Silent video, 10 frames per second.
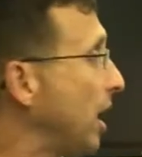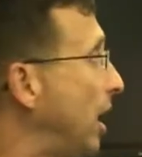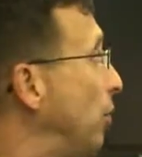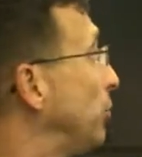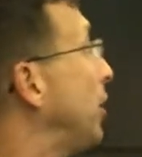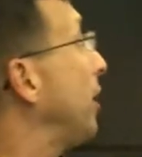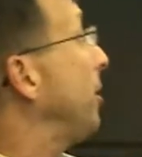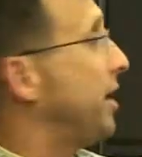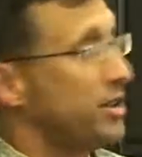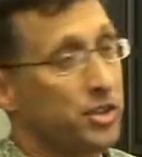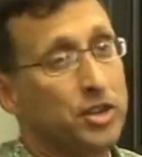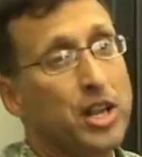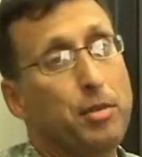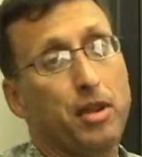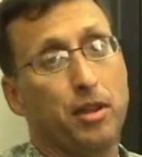Uh, we're talking about a
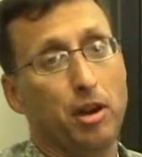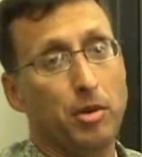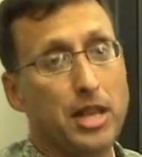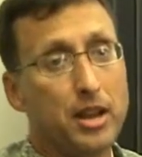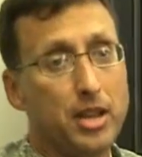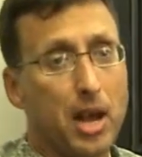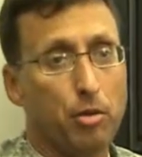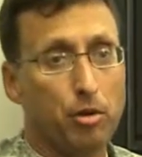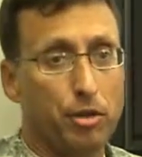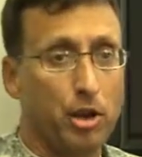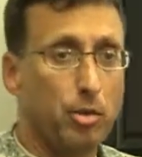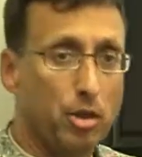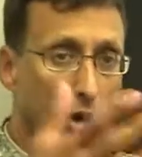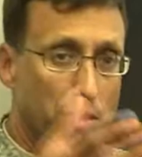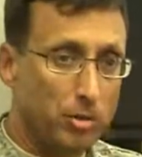systemic therapy, not a topical therapy.
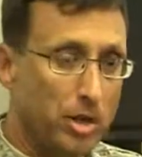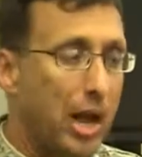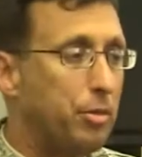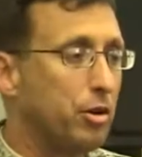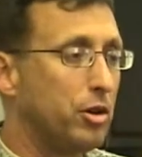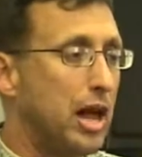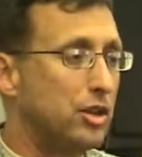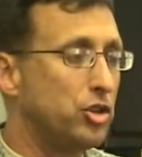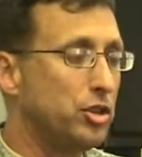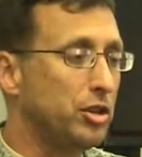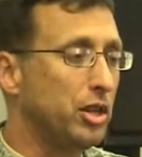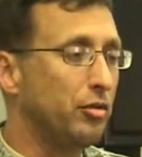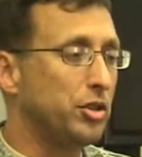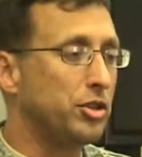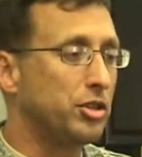There are some topical oxygen
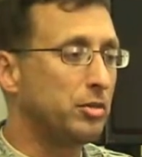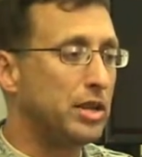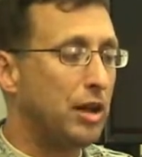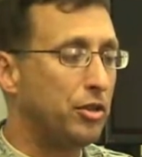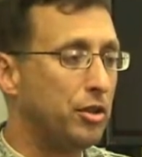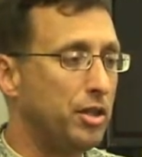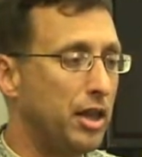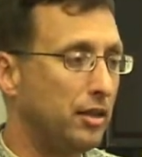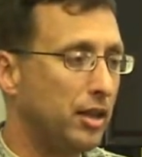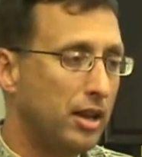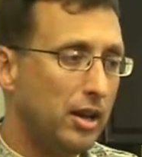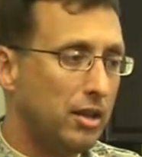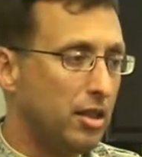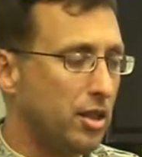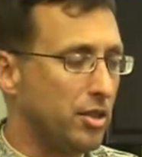delivery systems out there that
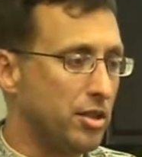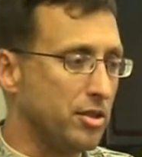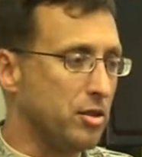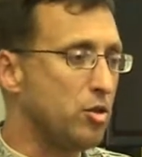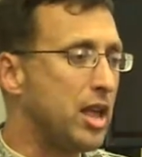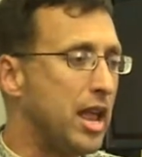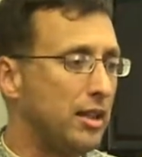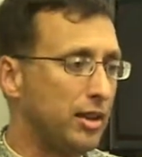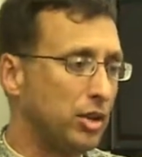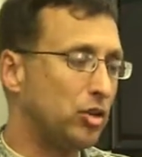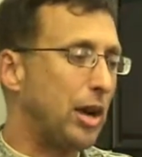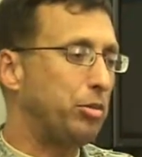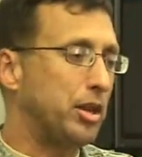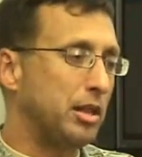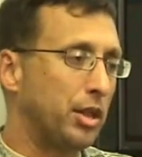you, know, you can't
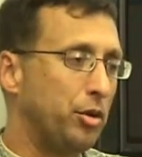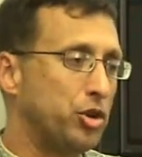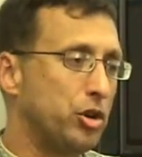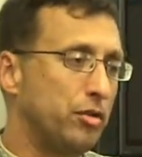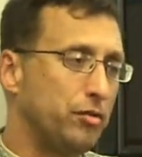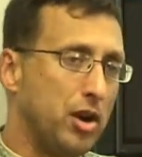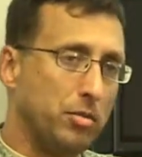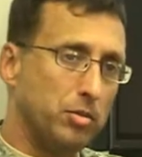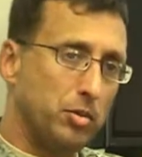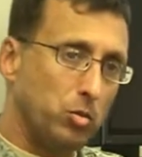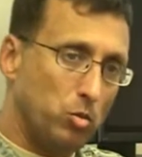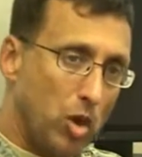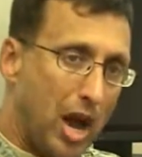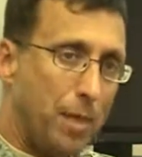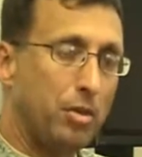extrapolate the literature from
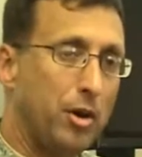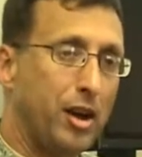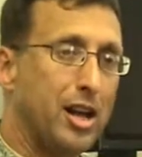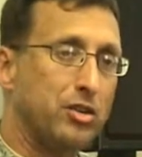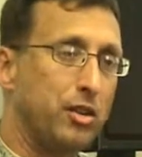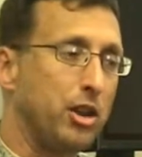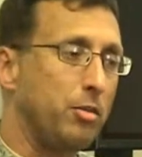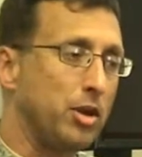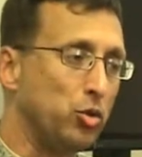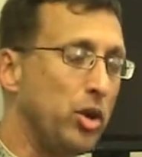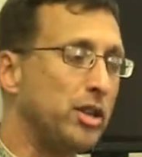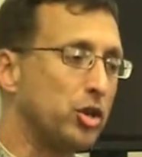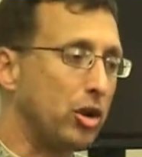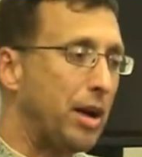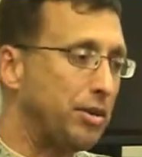hyperbaric oxygen therapy as we
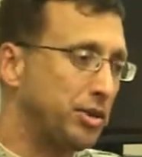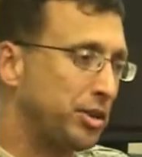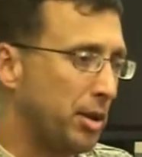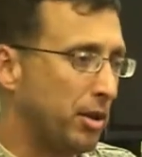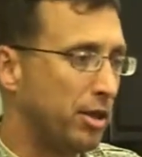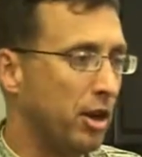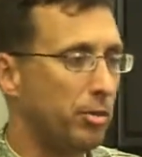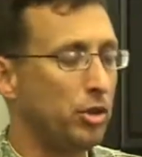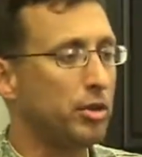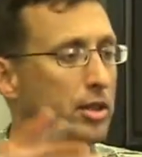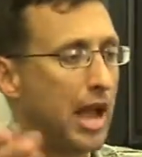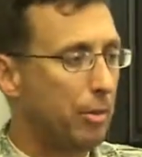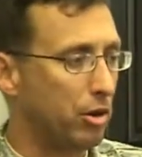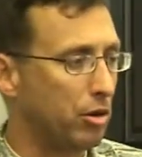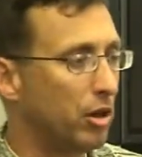describe it as systemic therapy to the
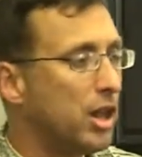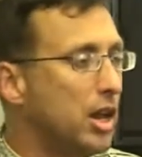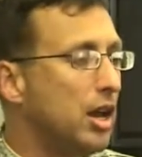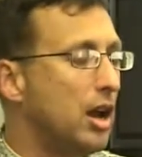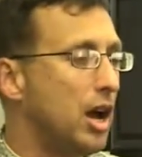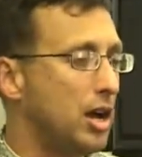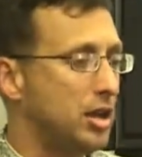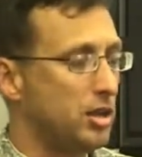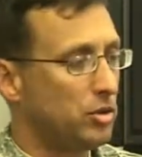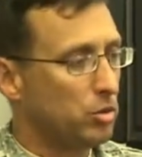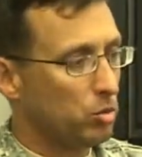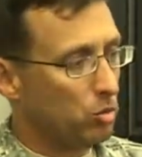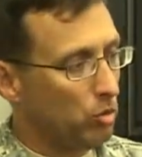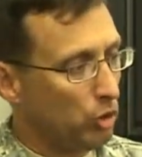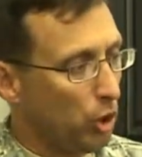topical. Uh, it's
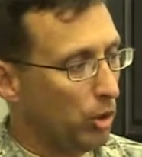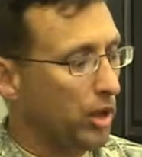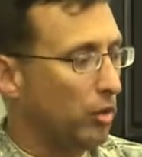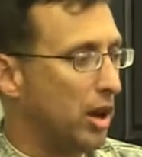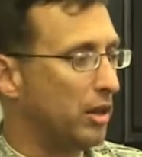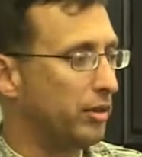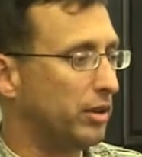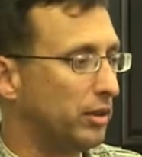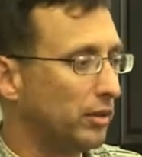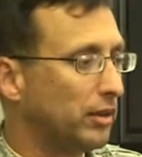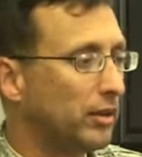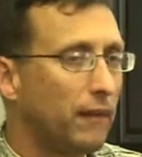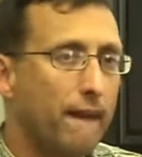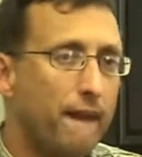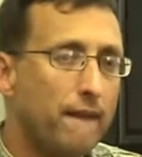totally irrelevant. Have they in
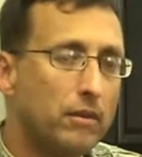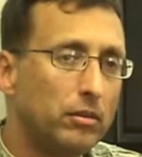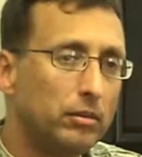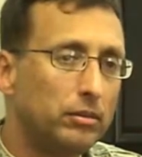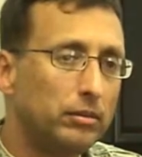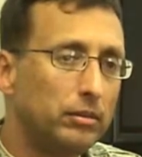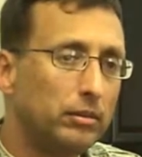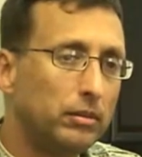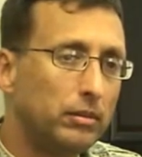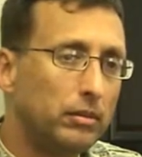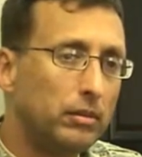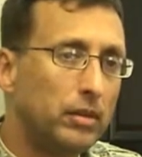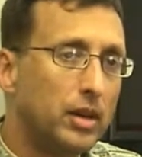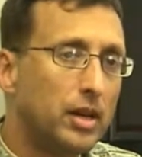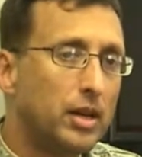any way ever been proven
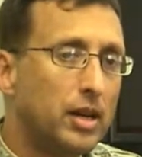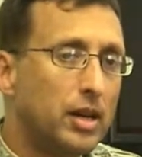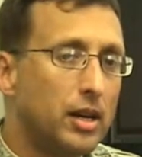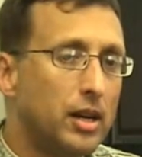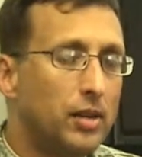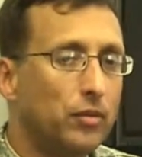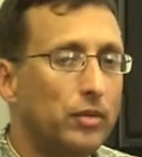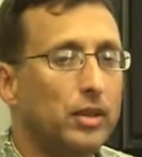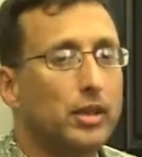efficacious to topical?